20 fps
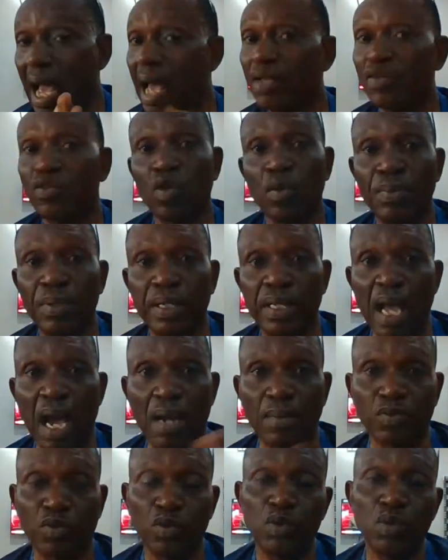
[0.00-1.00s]
There has to be
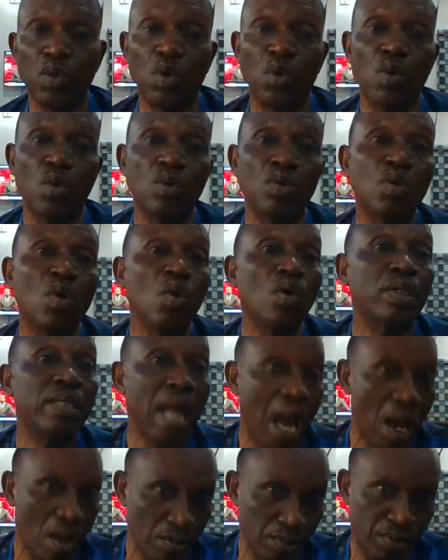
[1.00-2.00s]
doubt, no
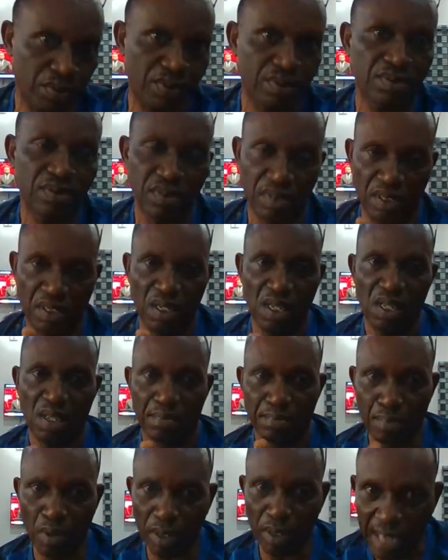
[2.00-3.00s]
doubt.
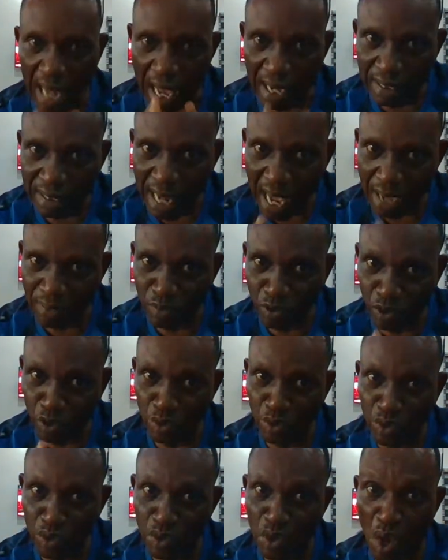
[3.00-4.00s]
But that doubt
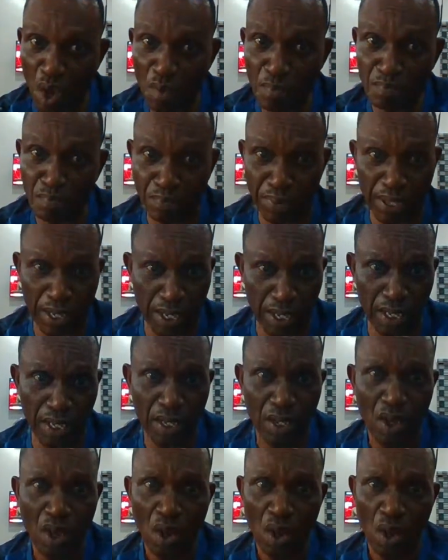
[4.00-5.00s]
should not
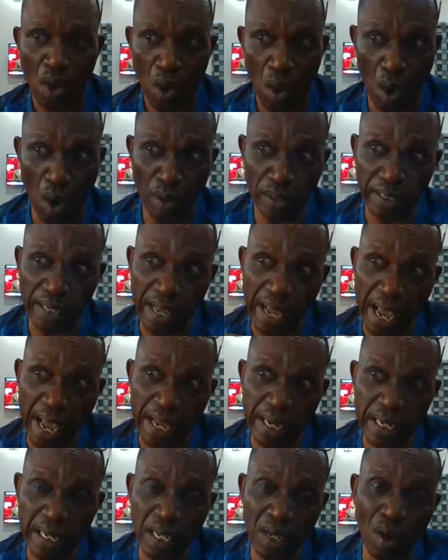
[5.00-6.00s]
be on
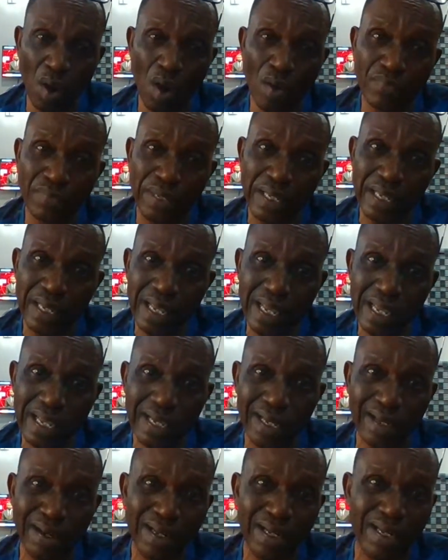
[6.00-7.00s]
any of the
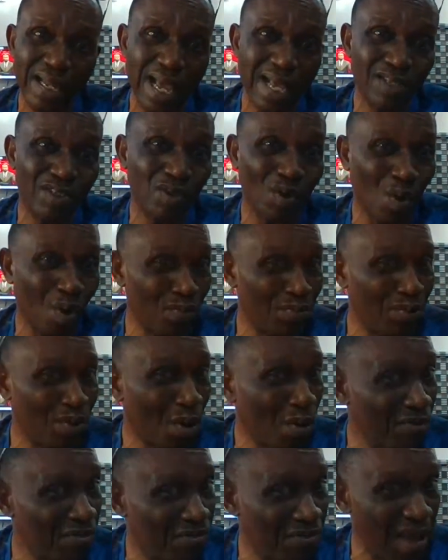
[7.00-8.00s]
ingredients of
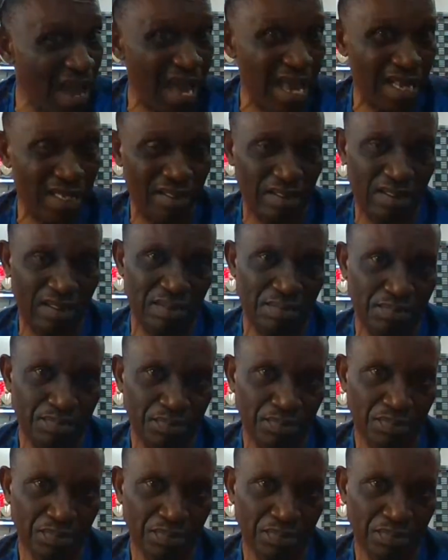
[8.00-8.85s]
the offense.